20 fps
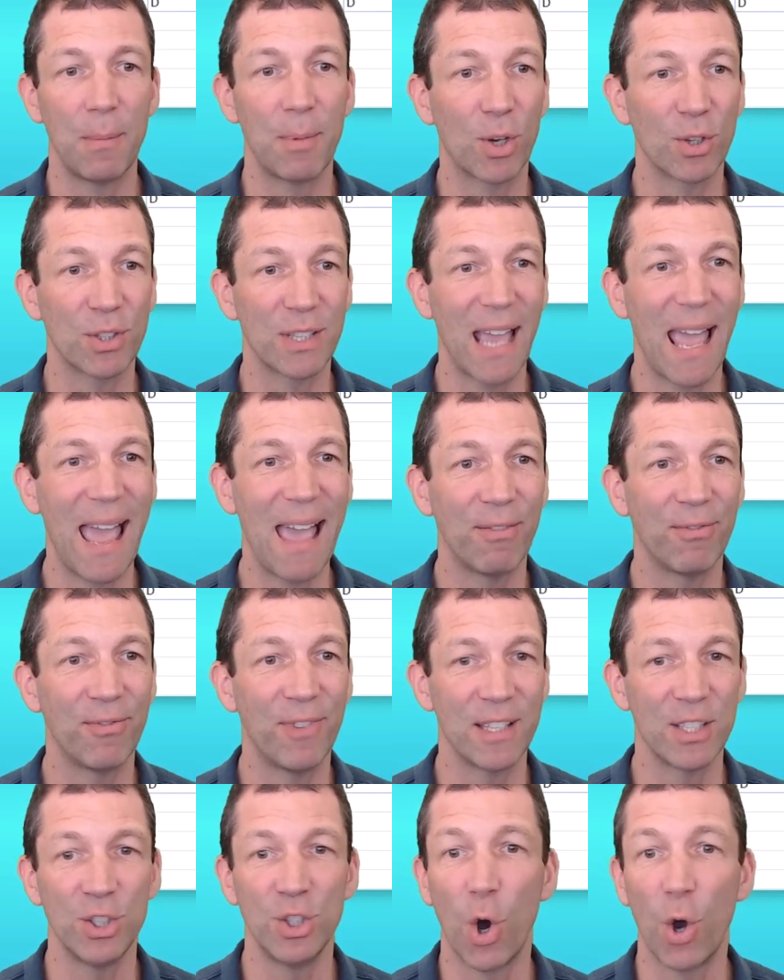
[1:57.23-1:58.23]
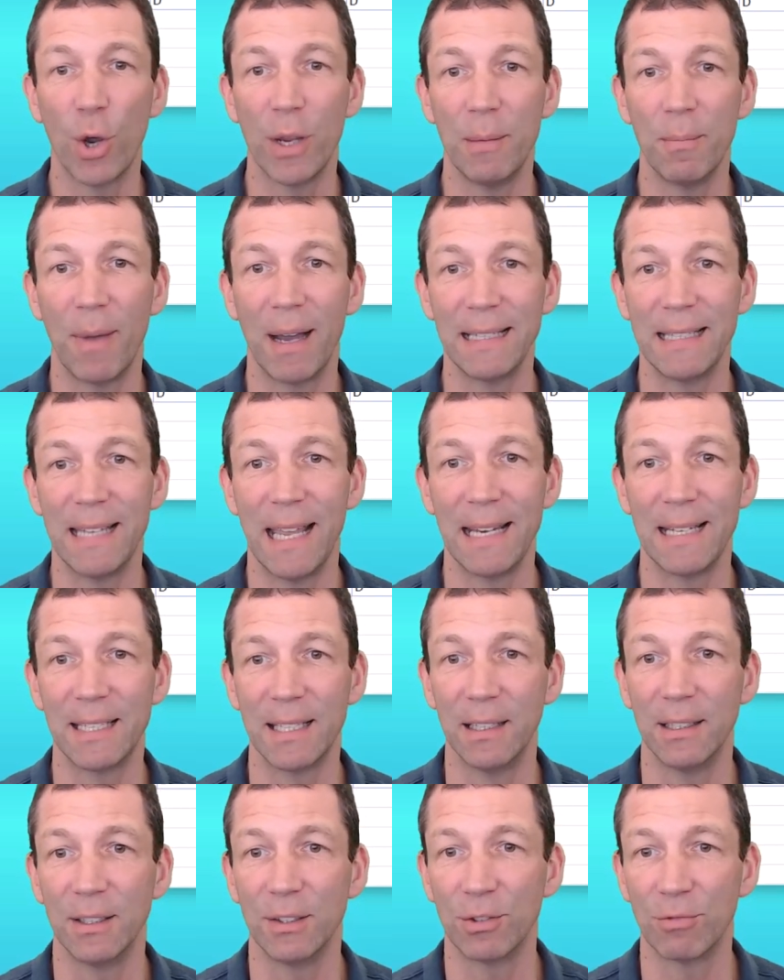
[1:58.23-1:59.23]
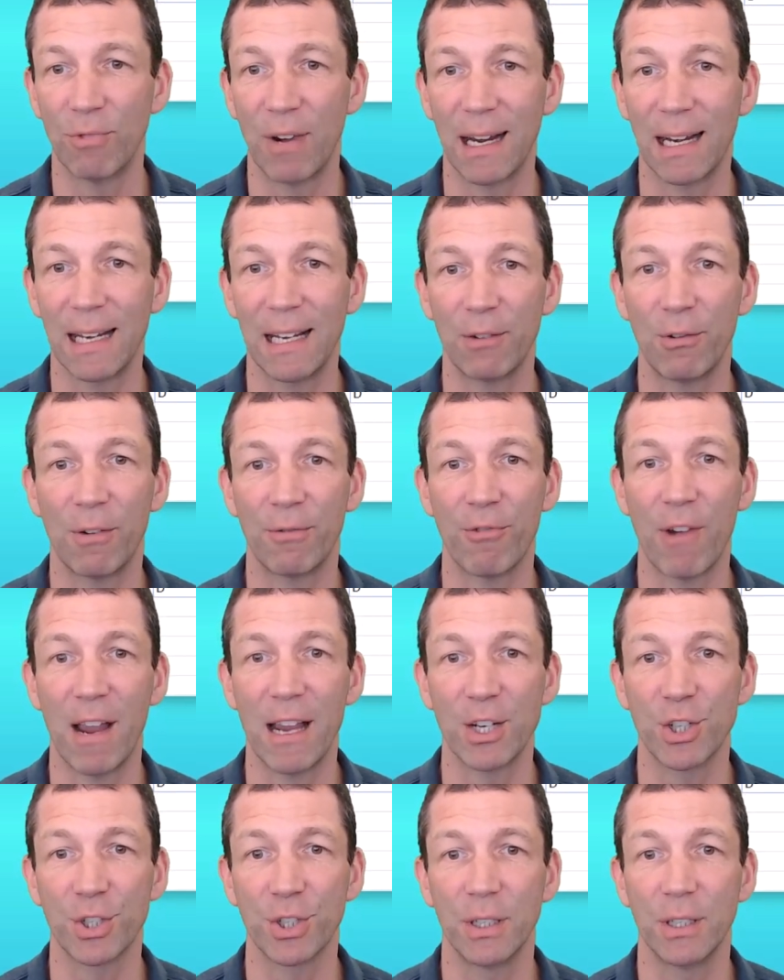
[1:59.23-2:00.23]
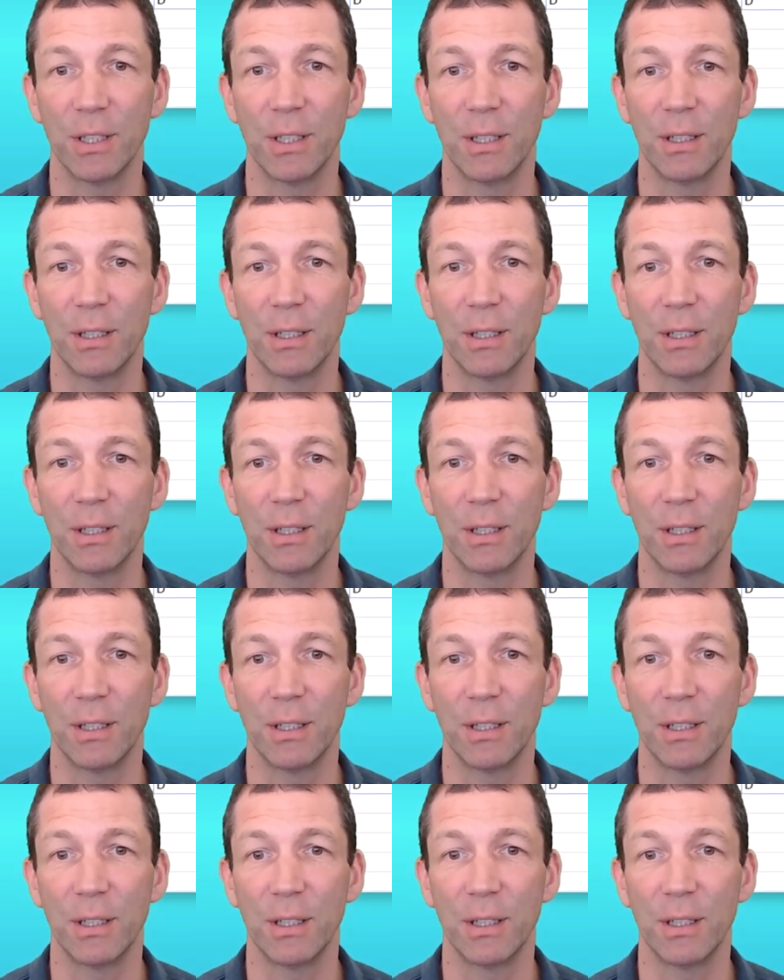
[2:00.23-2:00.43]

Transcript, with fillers: because F is not in my data. Right click refresh.